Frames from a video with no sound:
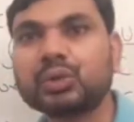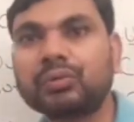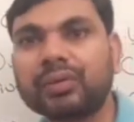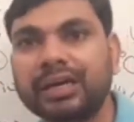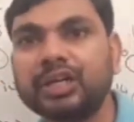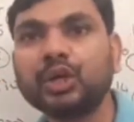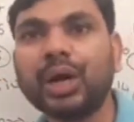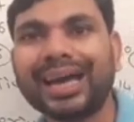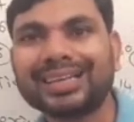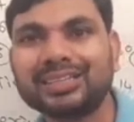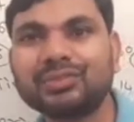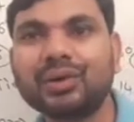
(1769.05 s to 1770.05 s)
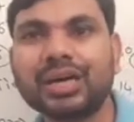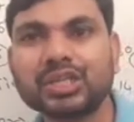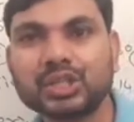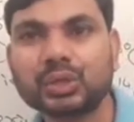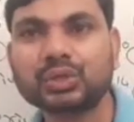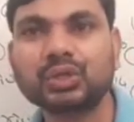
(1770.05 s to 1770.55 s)
So radioactive
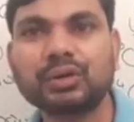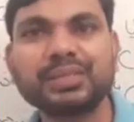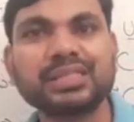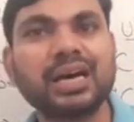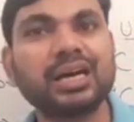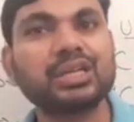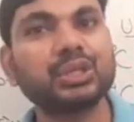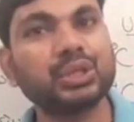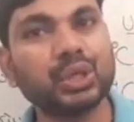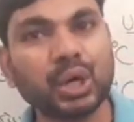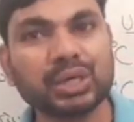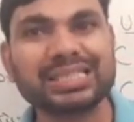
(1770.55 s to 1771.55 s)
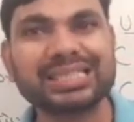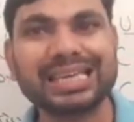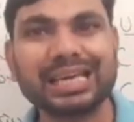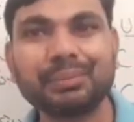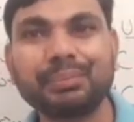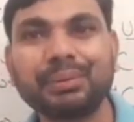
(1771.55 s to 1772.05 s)
isotopes are not
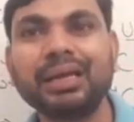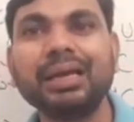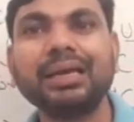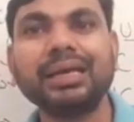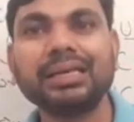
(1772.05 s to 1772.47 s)
stable.